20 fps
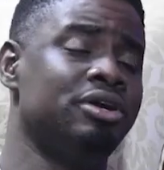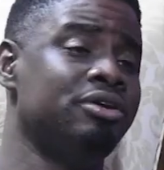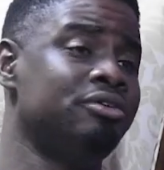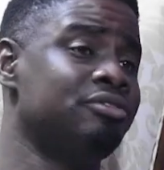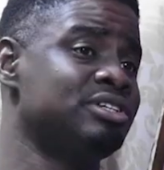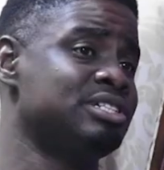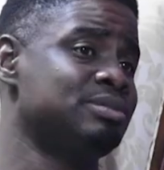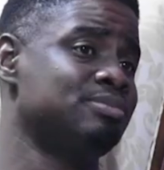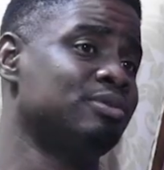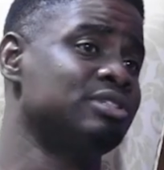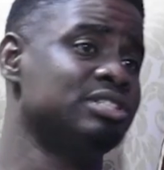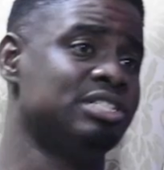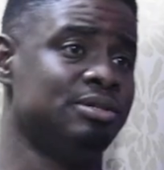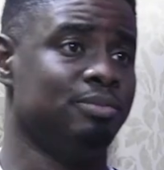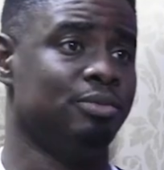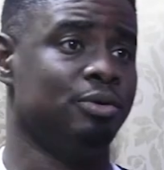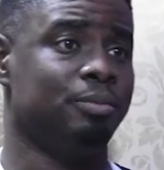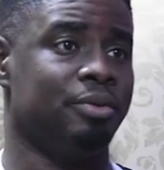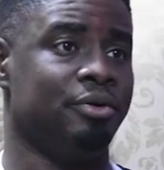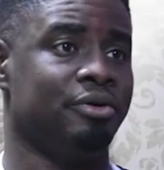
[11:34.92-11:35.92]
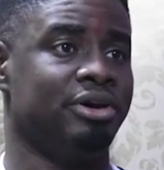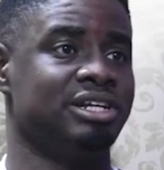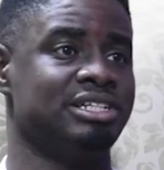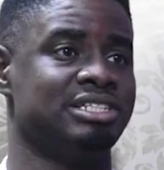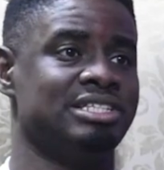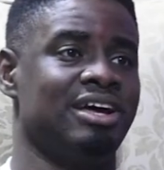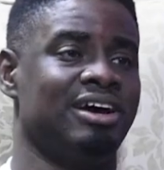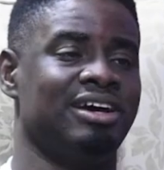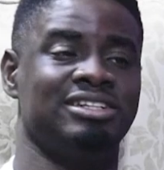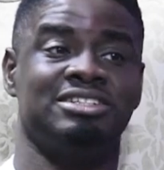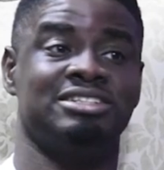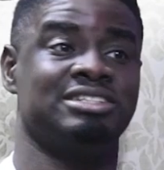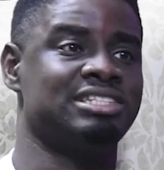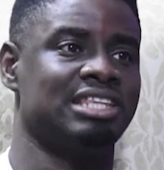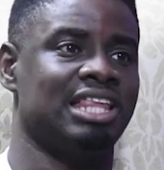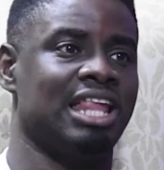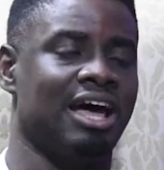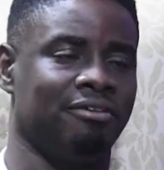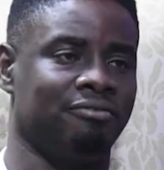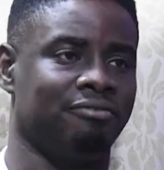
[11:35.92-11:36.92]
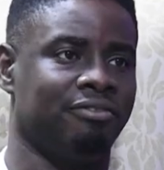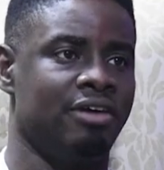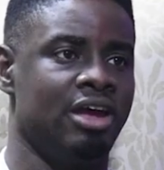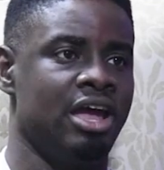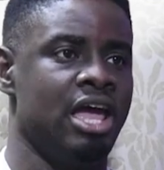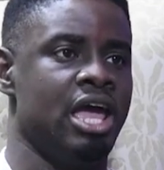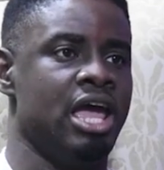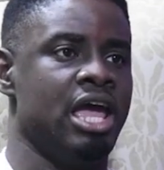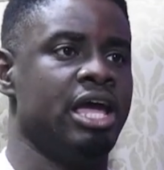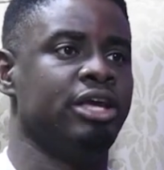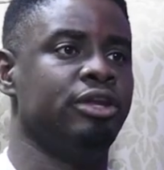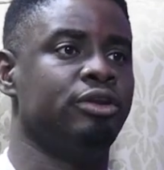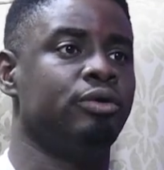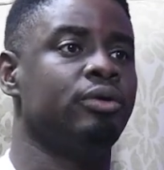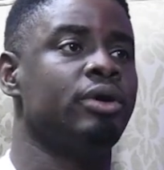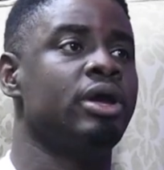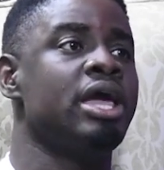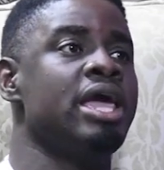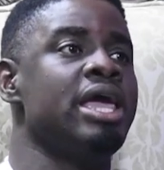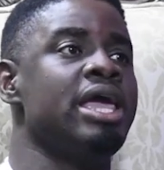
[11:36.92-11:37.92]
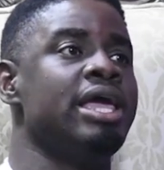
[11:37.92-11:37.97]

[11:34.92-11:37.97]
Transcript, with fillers: irresponsible parents that I just laugh, you know,